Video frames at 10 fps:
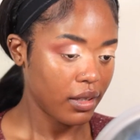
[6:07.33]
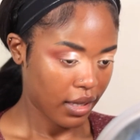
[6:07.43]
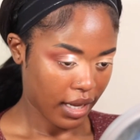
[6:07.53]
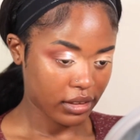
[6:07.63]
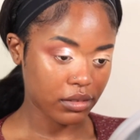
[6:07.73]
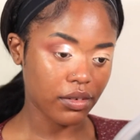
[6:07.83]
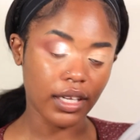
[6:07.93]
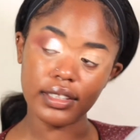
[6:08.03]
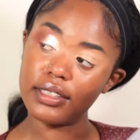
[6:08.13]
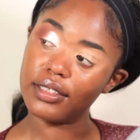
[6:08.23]
I just feel
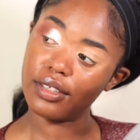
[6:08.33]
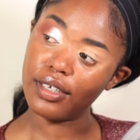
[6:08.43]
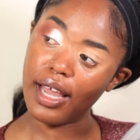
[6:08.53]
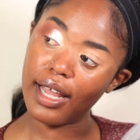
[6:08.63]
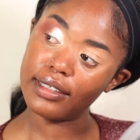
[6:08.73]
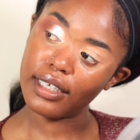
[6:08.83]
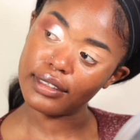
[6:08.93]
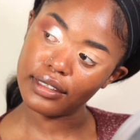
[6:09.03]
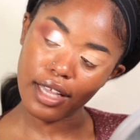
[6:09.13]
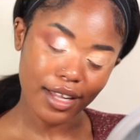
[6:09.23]
like this is going to add a
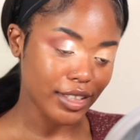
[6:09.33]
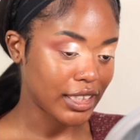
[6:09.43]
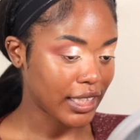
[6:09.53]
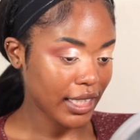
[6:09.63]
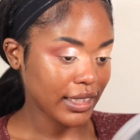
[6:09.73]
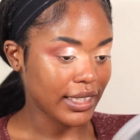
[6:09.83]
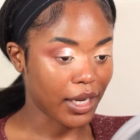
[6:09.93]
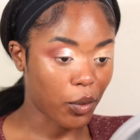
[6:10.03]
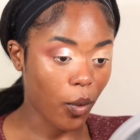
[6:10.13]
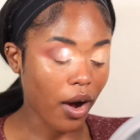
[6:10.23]
certain je ne sais
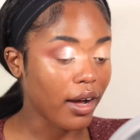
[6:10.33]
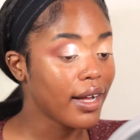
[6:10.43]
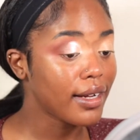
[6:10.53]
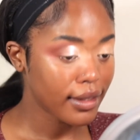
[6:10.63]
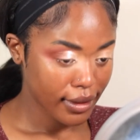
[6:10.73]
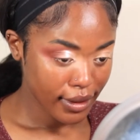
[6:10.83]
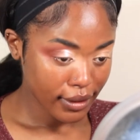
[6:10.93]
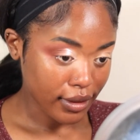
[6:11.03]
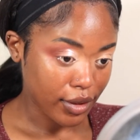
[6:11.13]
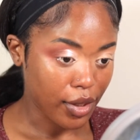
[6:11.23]
quoi
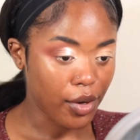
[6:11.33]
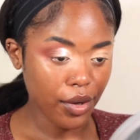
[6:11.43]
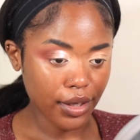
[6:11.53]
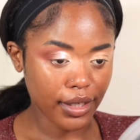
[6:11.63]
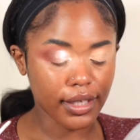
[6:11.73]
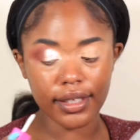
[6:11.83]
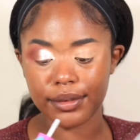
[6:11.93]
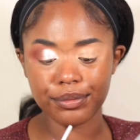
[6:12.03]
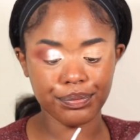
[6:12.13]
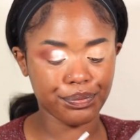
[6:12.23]
to the look.
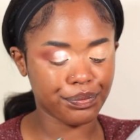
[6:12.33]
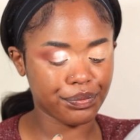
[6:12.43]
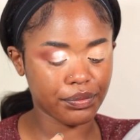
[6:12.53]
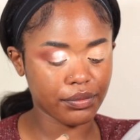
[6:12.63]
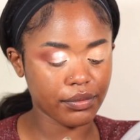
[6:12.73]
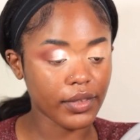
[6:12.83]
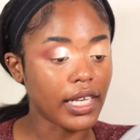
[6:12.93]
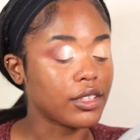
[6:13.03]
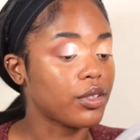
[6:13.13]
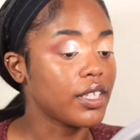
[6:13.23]

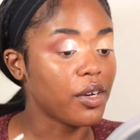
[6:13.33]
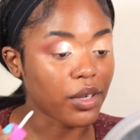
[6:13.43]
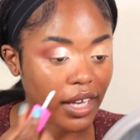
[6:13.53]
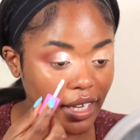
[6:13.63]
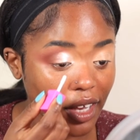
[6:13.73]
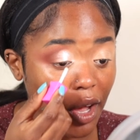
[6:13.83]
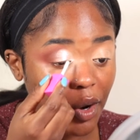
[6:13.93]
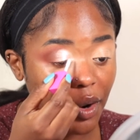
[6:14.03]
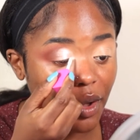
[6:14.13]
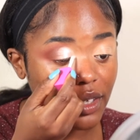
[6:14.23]
It's already looking a
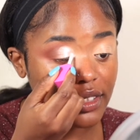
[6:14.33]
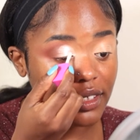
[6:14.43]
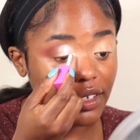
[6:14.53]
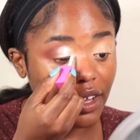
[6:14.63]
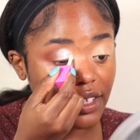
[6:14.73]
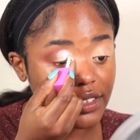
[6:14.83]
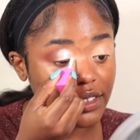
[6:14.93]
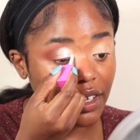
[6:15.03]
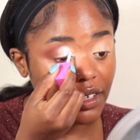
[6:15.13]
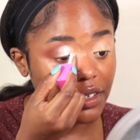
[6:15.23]
lot
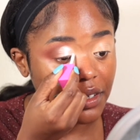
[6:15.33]
nicer.